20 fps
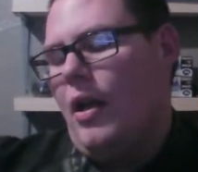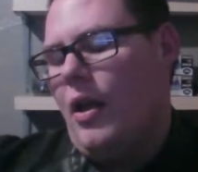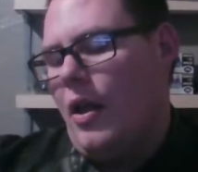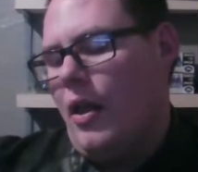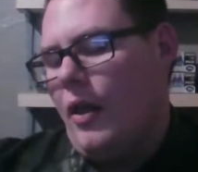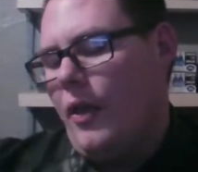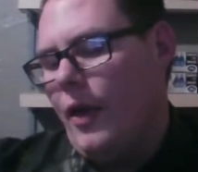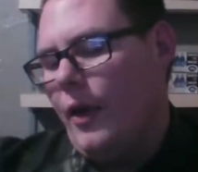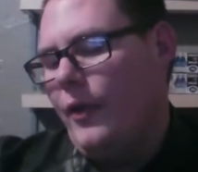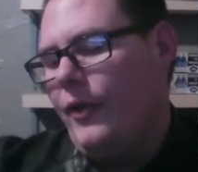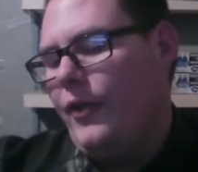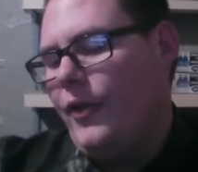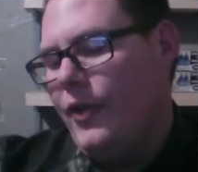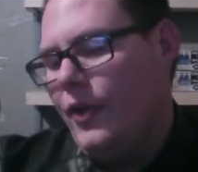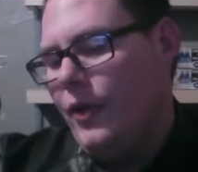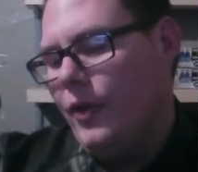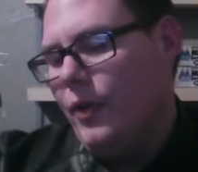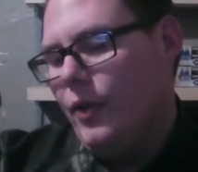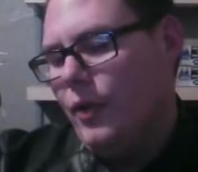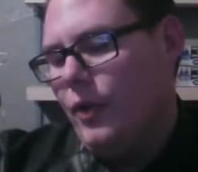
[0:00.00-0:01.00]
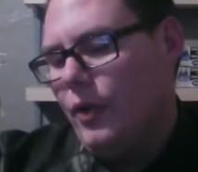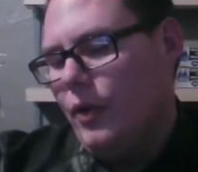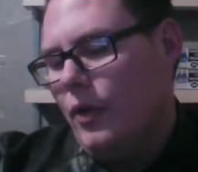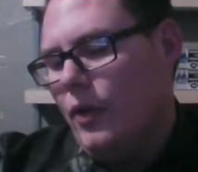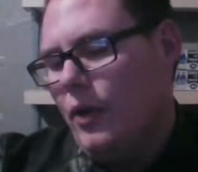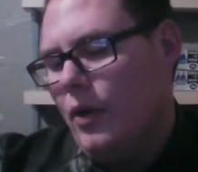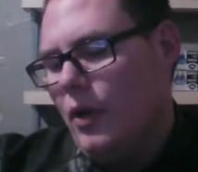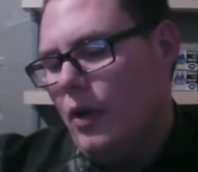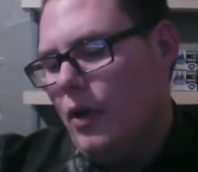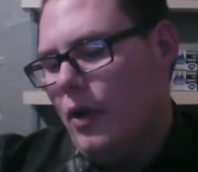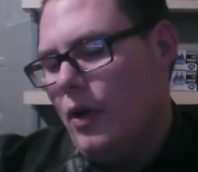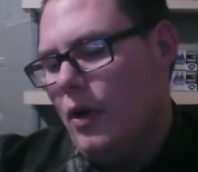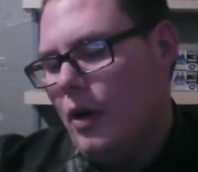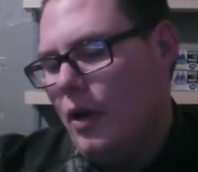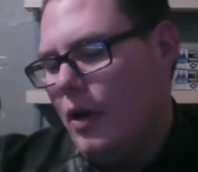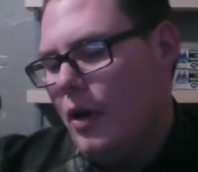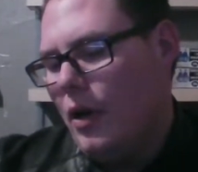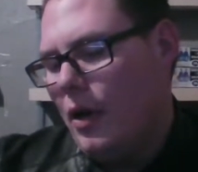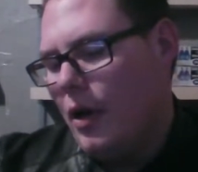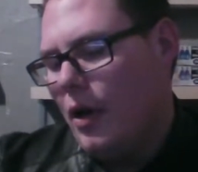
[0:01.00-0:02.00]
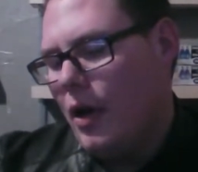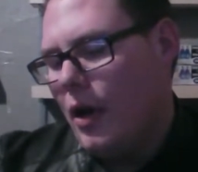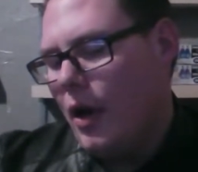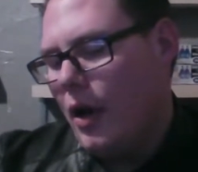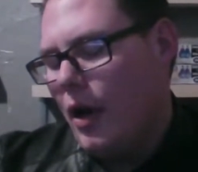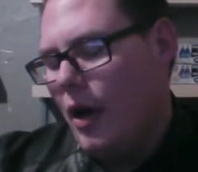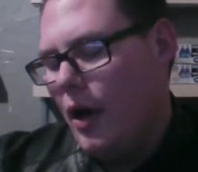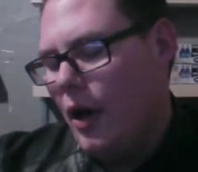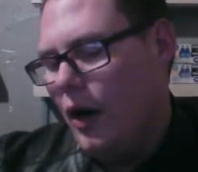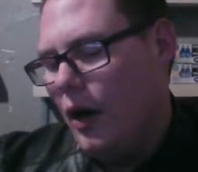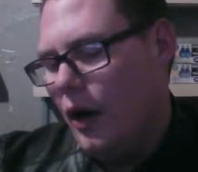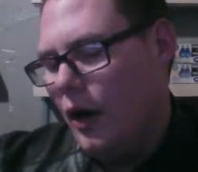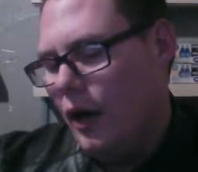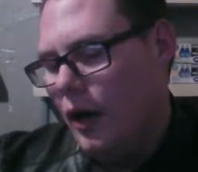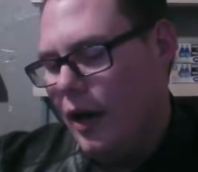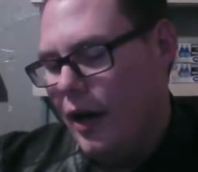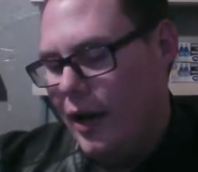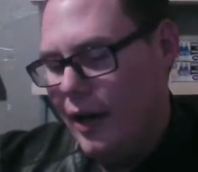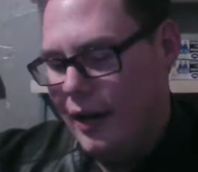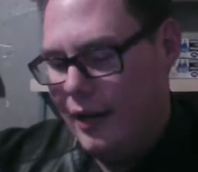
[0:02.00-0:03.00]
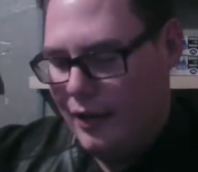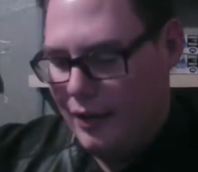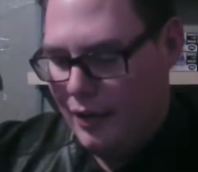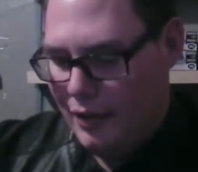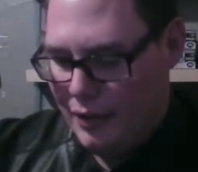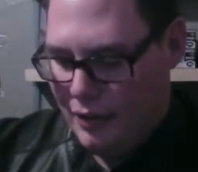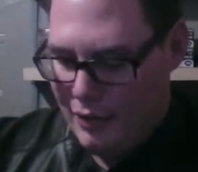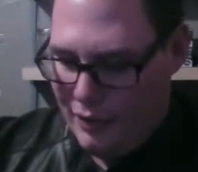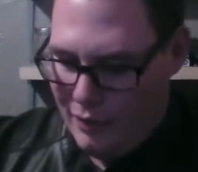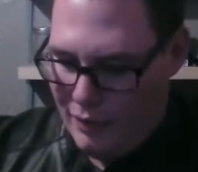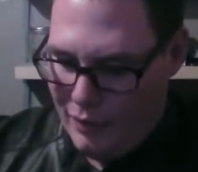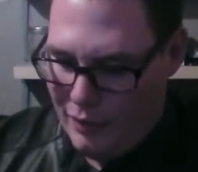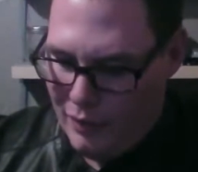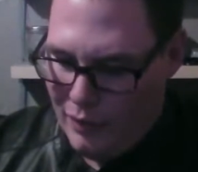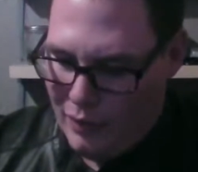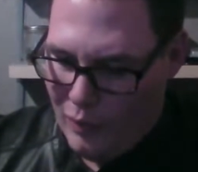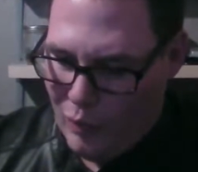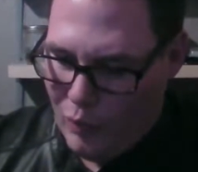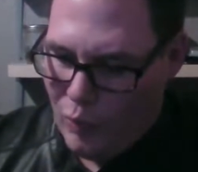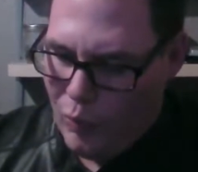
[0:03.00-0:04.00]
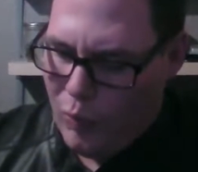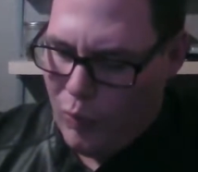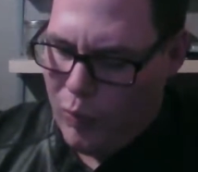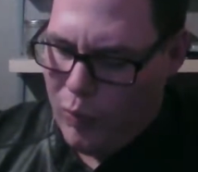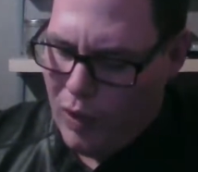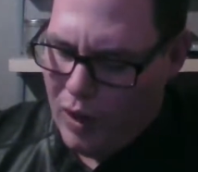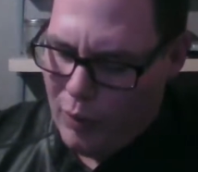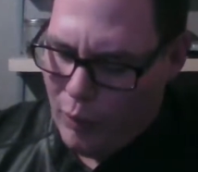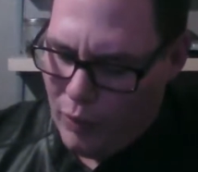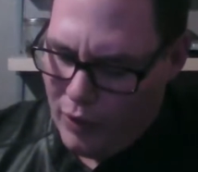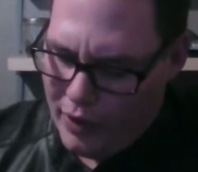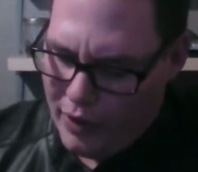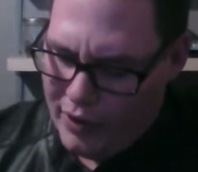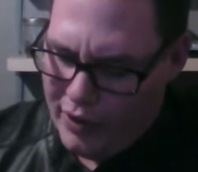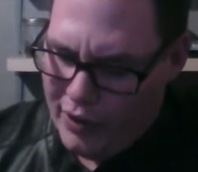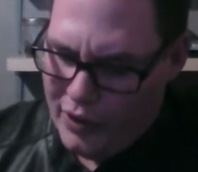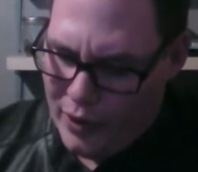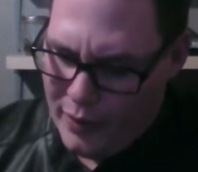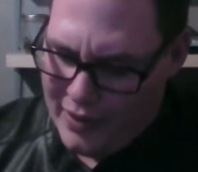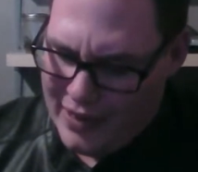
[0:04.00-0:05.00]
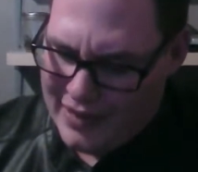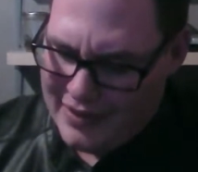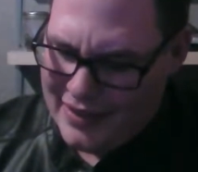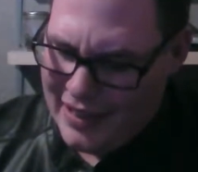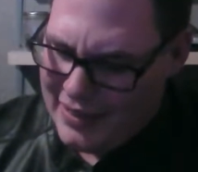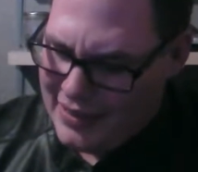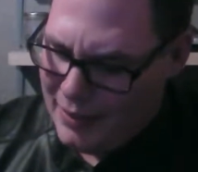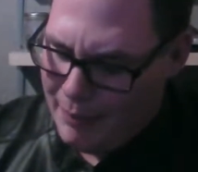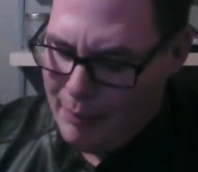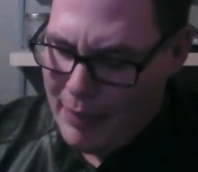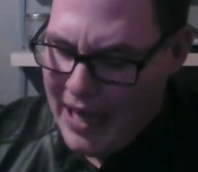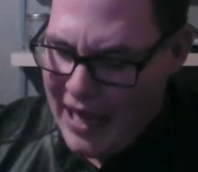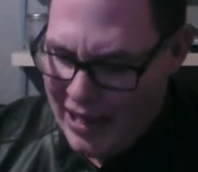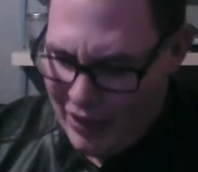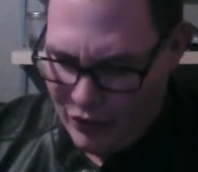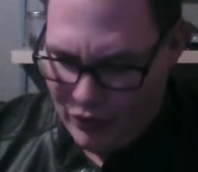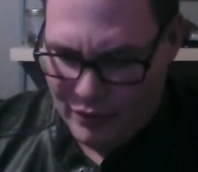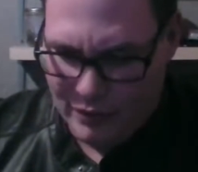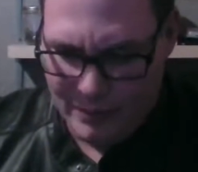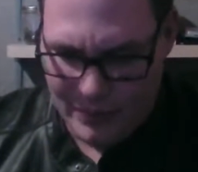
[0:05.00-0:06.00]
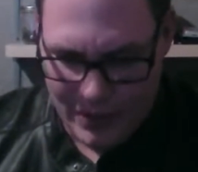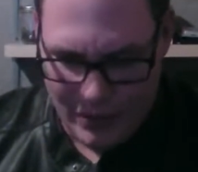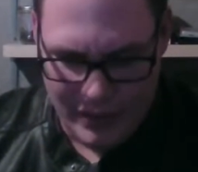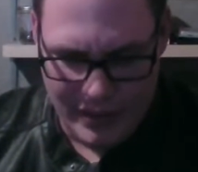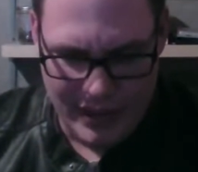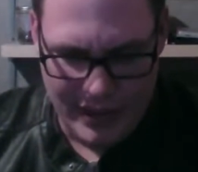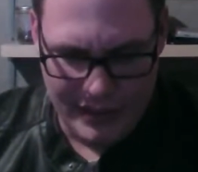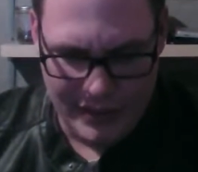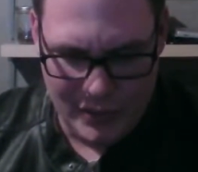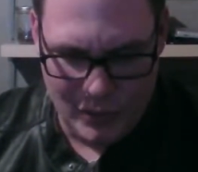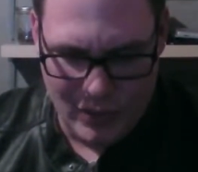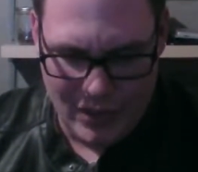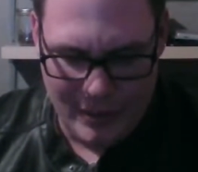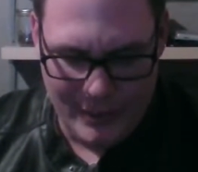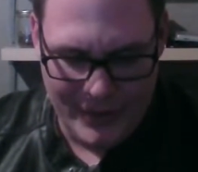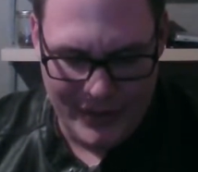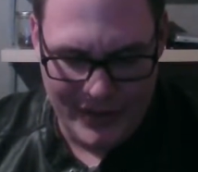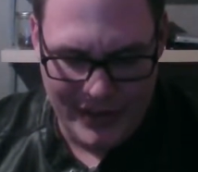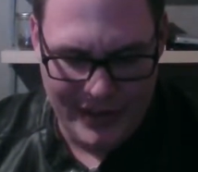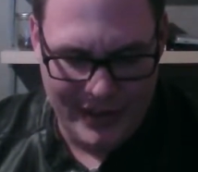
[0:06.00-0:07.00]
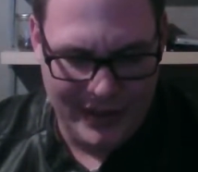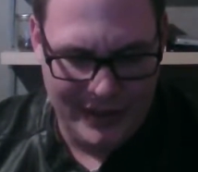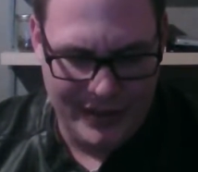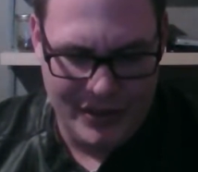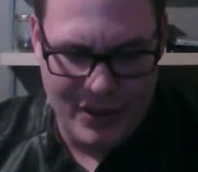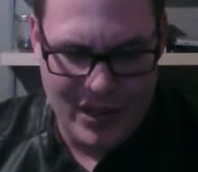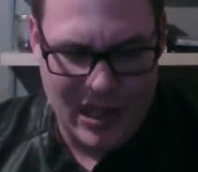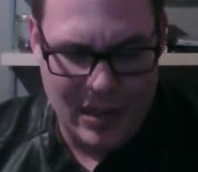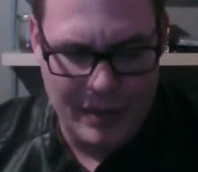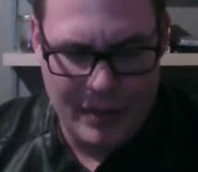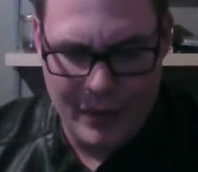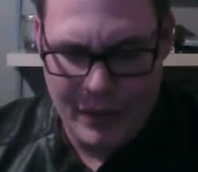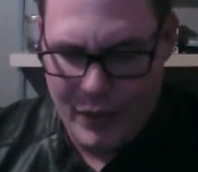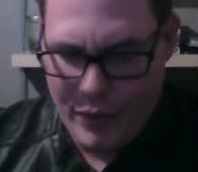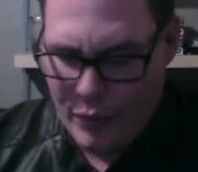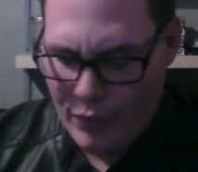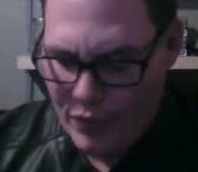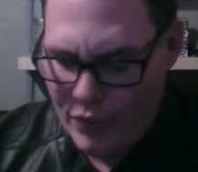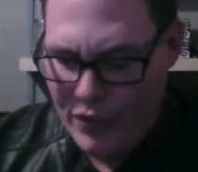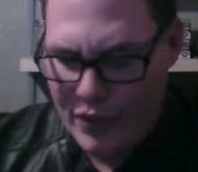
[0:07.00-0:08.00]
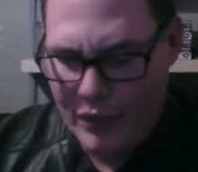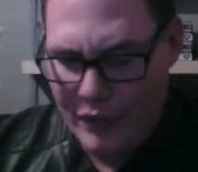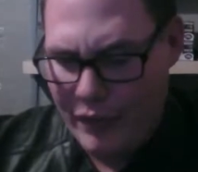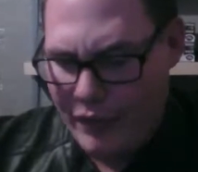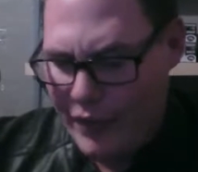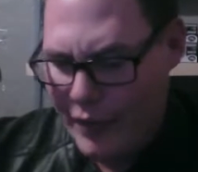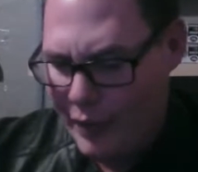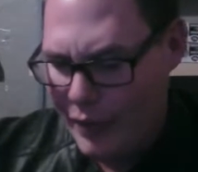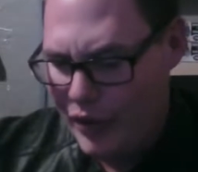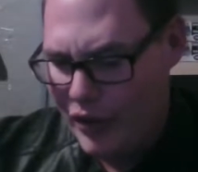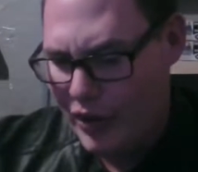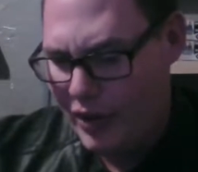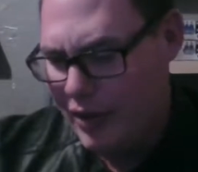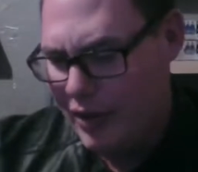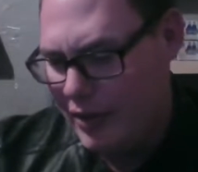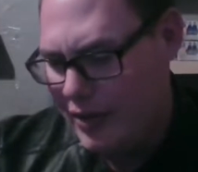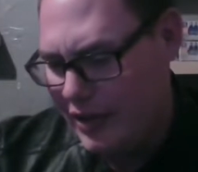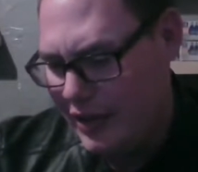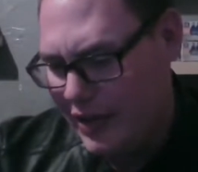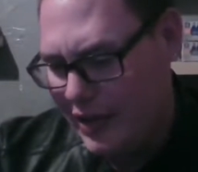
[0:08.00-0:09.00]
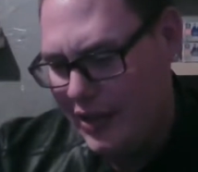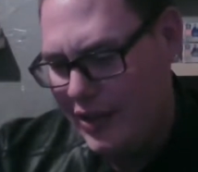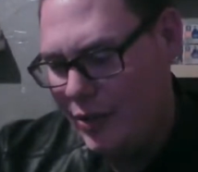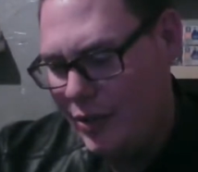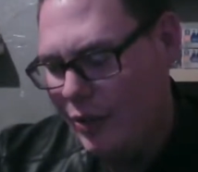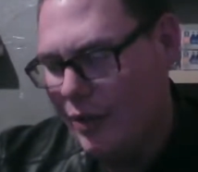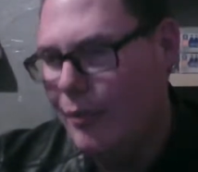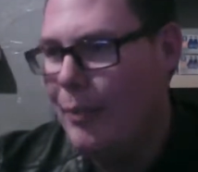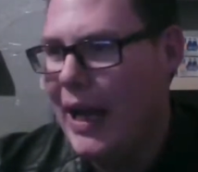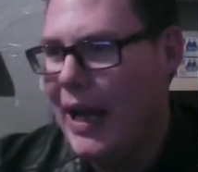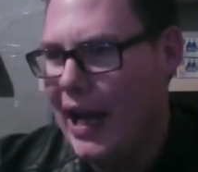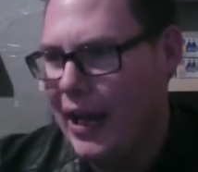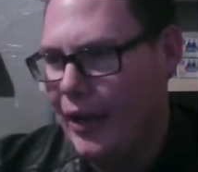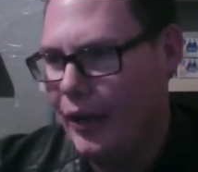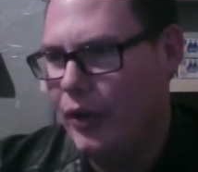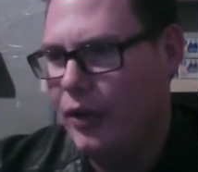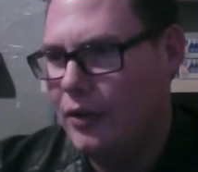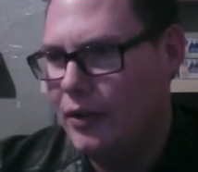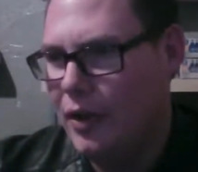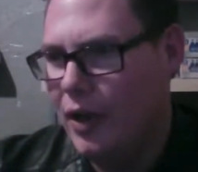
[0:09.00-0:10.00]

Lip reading: Those two are what we're going to do, and that's a battle. Okay, so what I'm seeing is you coming through confusion to get to a battle.